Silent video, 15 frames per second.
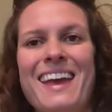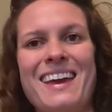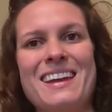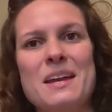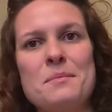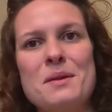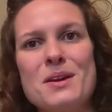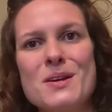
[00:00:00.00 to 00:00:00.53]
and
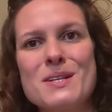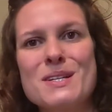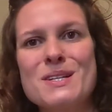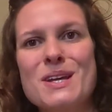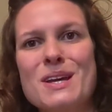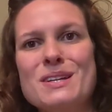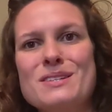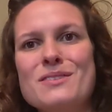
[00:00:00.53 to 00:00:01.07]
I'm here
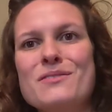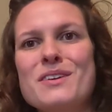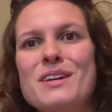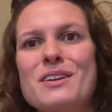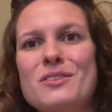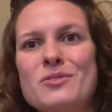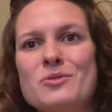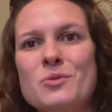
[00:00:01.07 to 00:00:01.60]
today to read
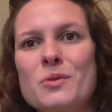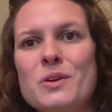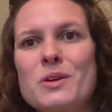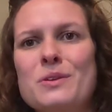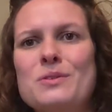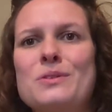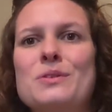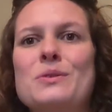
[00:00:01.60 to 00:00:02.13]
a
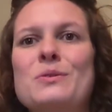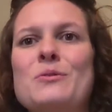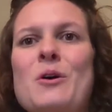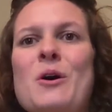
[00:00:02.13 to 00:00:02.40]
story to you